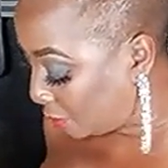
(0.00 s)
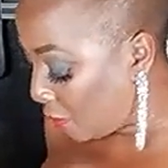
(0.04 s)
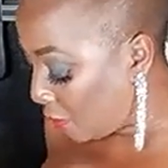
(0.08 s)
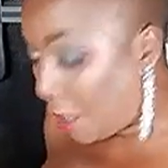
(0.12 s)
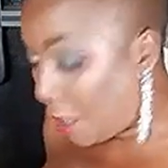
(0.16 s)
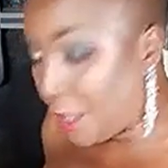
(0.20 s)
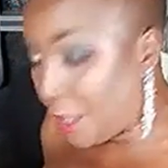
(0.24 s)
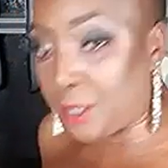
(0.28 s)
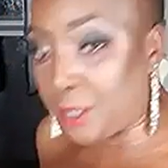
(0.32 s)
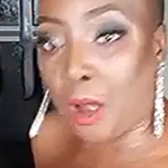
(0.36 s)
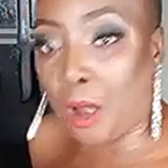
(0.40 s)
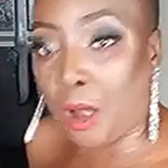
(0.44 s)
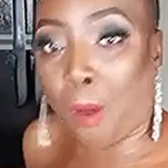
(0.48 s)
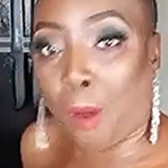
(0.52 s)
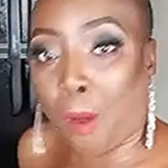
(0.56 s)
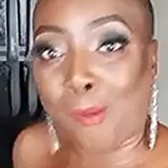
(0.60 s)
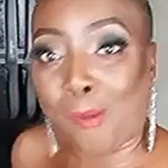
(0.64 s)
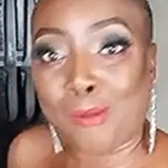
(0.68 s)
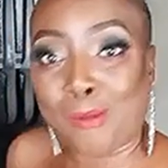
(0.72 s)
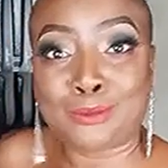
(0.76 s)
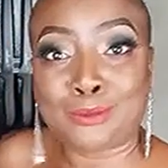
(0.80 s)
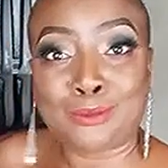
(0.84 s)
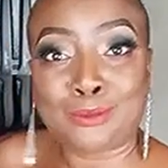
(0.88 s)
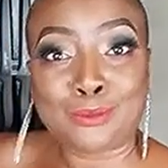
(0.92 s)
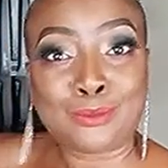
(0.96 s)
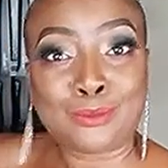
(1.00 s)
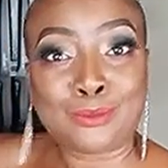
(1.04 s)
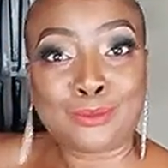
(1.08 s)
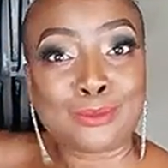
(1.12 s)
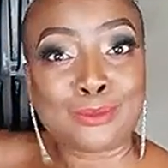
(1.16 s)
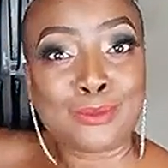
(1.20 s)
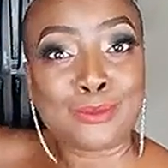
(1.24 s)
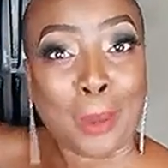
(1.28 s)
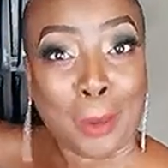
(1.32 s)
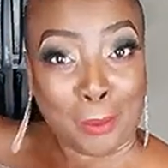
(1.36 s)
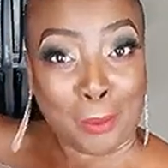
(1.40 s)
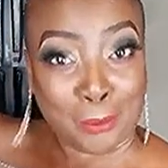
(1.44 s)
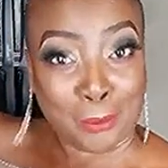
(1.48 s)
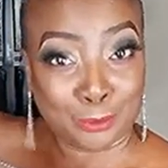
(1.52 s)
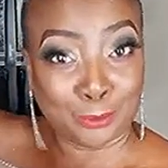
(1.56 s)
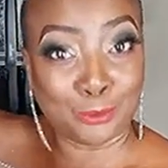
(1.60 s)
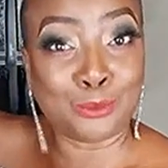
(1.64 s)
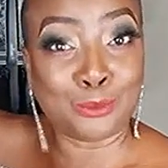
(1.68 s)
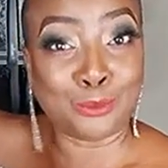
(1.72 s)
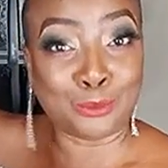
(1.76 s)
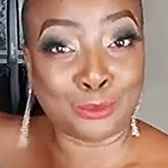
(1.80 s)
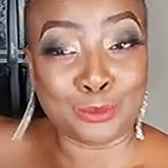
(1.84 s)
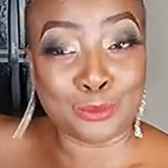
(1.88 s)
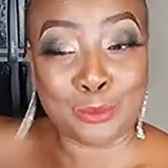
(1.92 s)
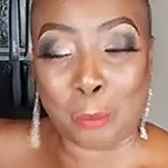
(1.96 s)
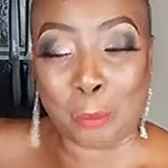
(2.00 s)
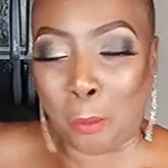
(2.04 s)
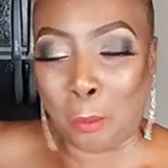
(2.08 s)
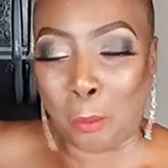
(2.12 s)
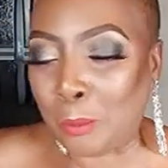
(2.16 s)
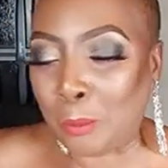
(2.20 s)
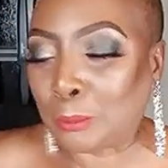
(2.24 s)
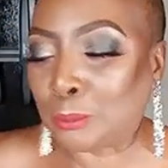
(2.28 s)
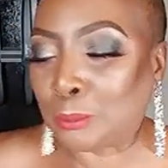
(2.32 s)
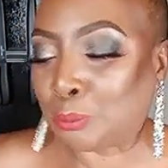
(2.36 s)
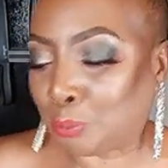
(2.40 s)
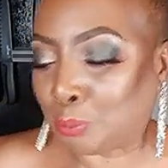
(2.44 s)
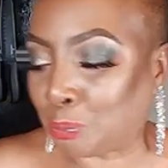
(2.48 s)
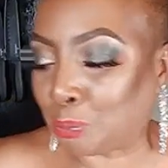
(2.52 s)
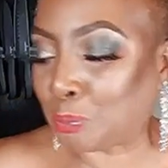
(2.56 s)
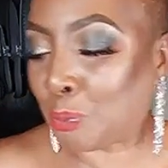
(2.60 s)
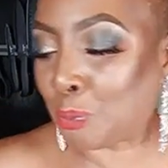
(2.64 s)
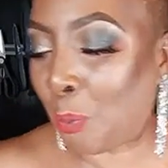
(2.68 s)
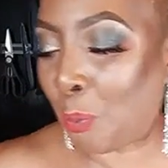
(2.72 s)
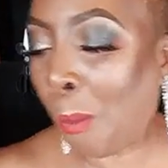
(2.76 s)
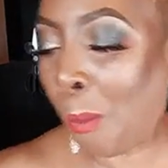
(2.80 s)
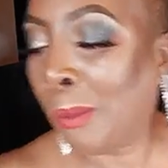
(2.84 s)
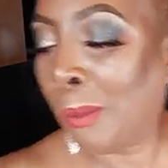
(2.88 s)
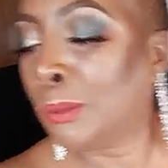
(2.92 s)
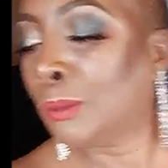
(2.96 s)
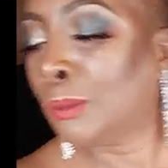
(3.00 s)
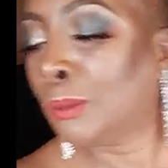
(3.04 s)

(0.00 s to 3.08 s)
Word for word: Here you go. Mm-hmm.